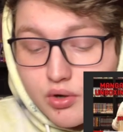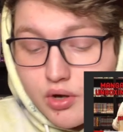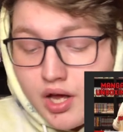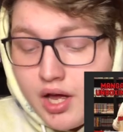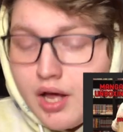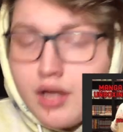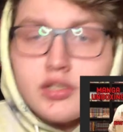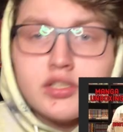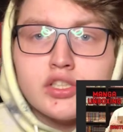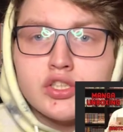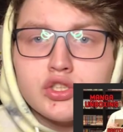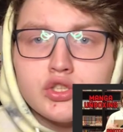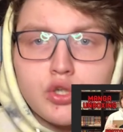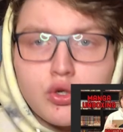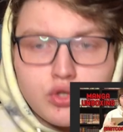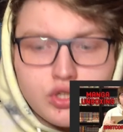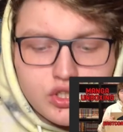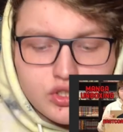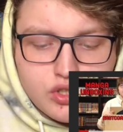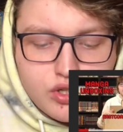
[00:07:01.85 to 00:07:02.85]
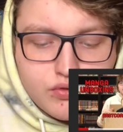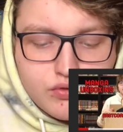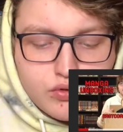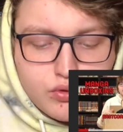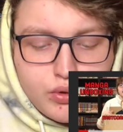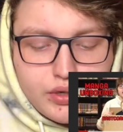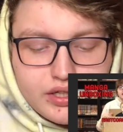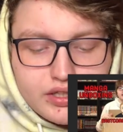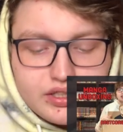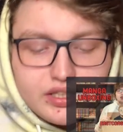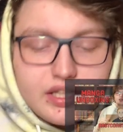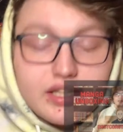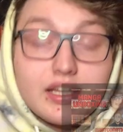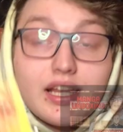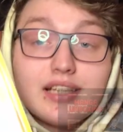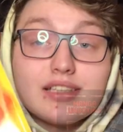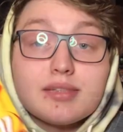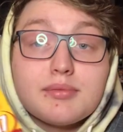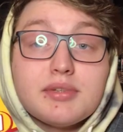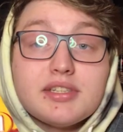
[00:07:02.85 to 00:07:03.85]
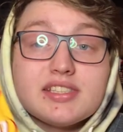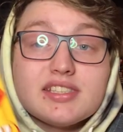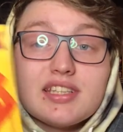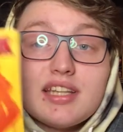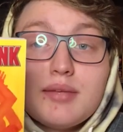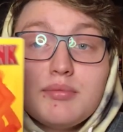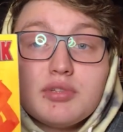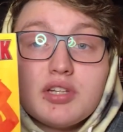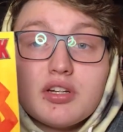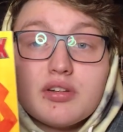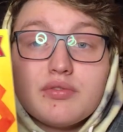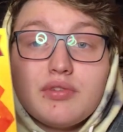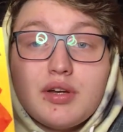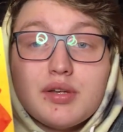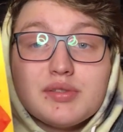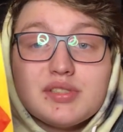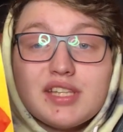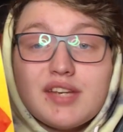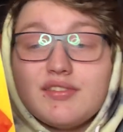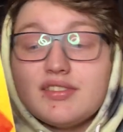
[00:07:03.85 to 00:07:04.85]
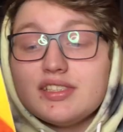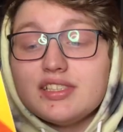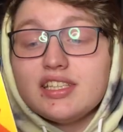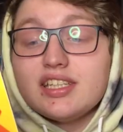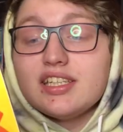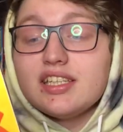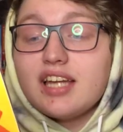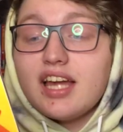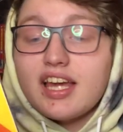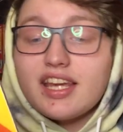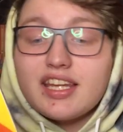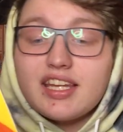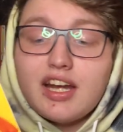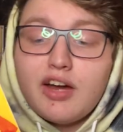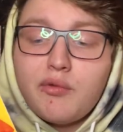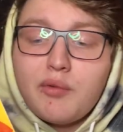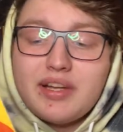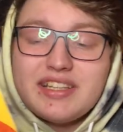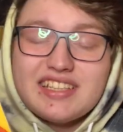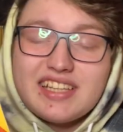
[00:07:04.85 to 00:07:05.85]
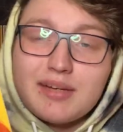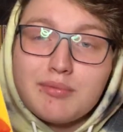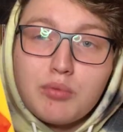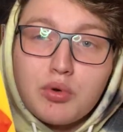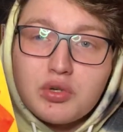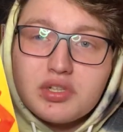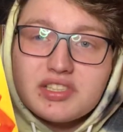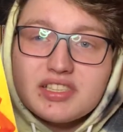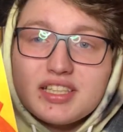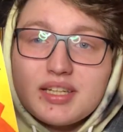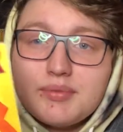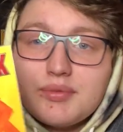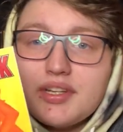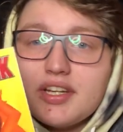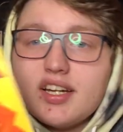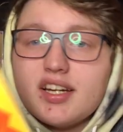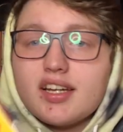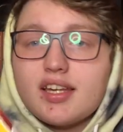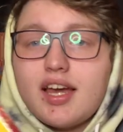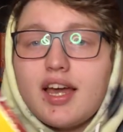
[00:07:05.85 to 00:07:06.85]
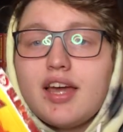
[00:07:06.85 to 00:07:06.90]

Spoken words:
I'm just going to show these off quickly. And that's going to be Slam Dunk Volume 17. I cannot wait to get more Slam Dunk.